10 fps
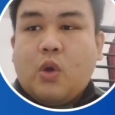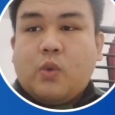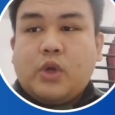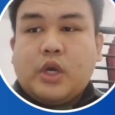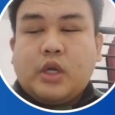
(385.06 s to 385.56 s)

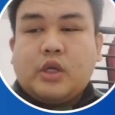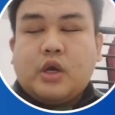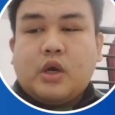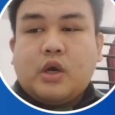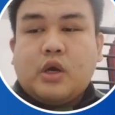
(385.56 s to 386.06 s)
We get
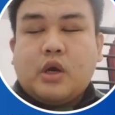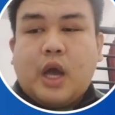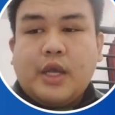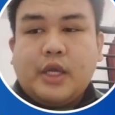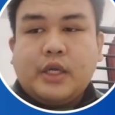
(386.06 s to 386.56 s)
the
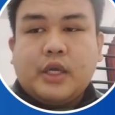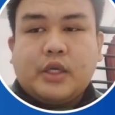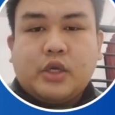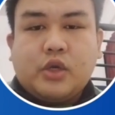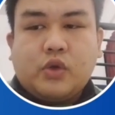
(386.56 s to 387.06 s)
highest is
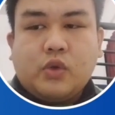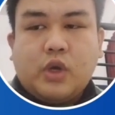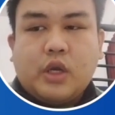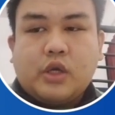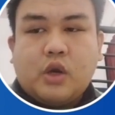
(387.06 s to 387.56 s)
32
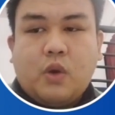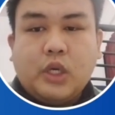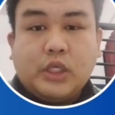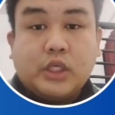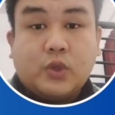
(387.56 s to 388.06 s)
and the
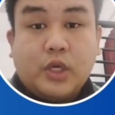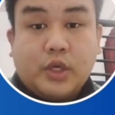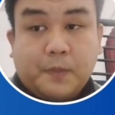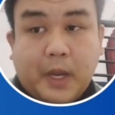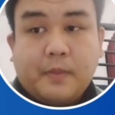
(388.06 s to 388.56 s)
lowest is
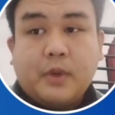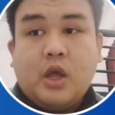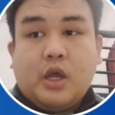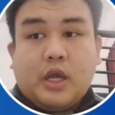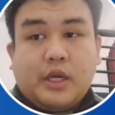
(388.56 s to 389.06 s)
25,
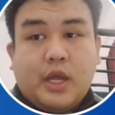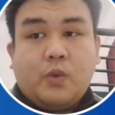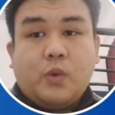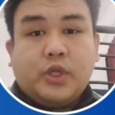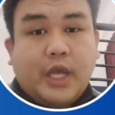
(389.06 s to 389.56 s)
and
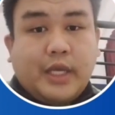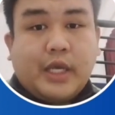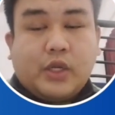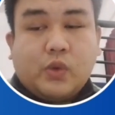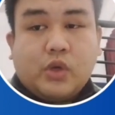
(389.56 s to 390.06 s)
then we
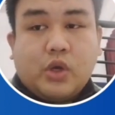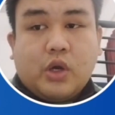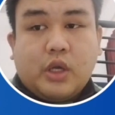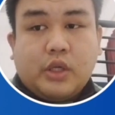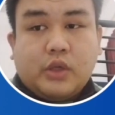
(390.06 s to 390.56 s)
change it to
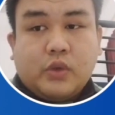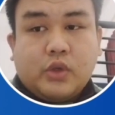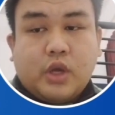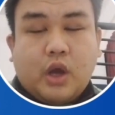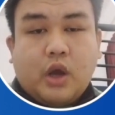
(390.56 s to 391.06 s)

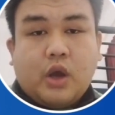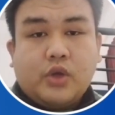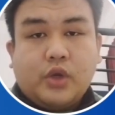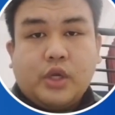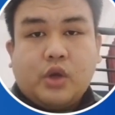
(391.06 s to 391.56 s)
into the
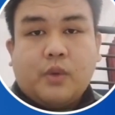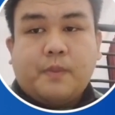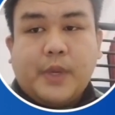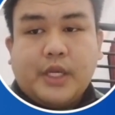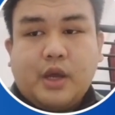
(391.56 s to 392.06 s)
unit
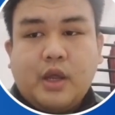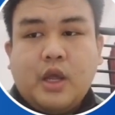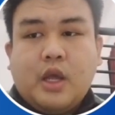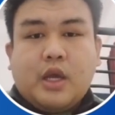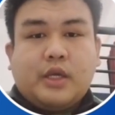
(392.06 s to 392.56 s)
of meter,
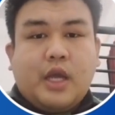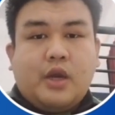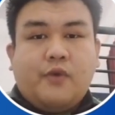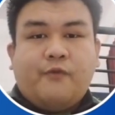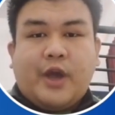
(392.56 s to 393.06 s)
and
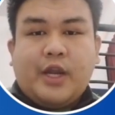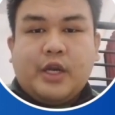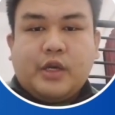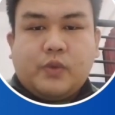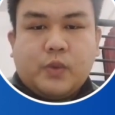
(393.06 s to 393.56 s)
then
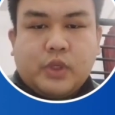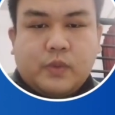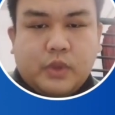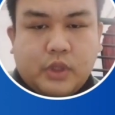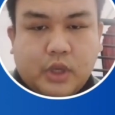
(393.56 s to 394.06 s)
divided it with
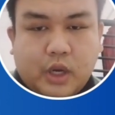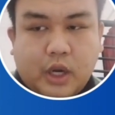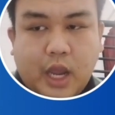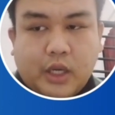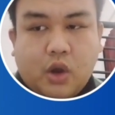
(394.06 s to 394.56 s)
the
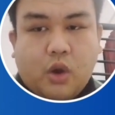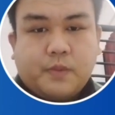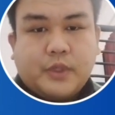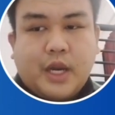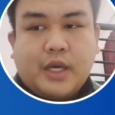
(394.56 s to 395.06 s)
length
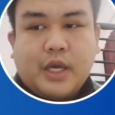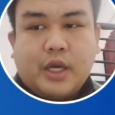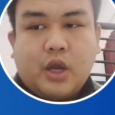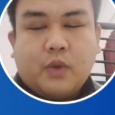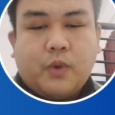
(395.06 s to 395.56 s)
of study
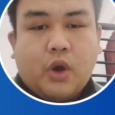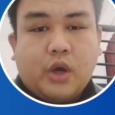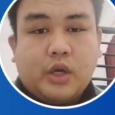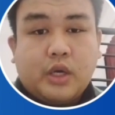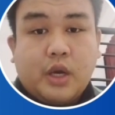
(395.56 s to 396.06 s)
area
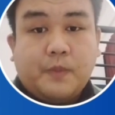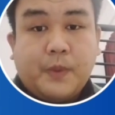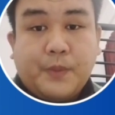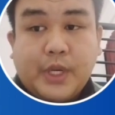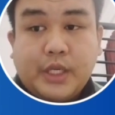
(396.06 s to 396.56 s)

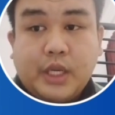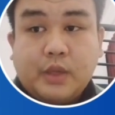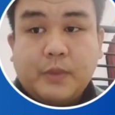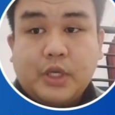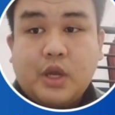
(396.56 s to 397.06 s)

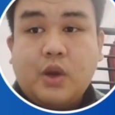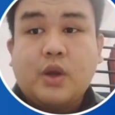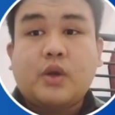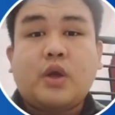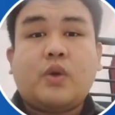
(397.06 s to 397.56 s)
456 meter,
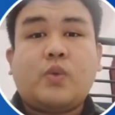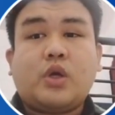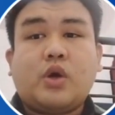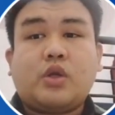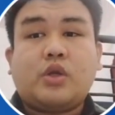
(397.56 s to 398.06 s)
and then we
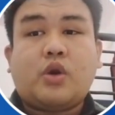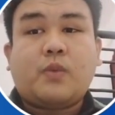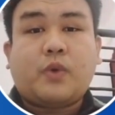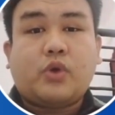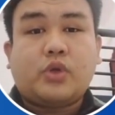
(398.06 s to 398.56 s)
got
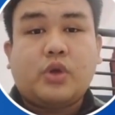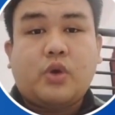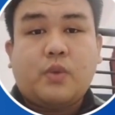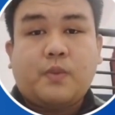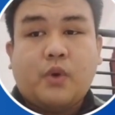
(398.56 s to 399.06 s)

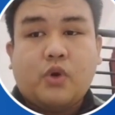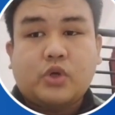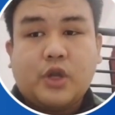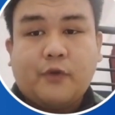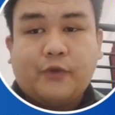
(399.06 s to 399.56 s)

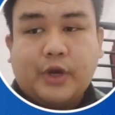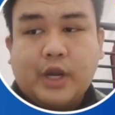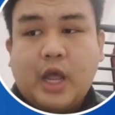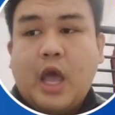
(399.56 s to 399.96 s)
0.047.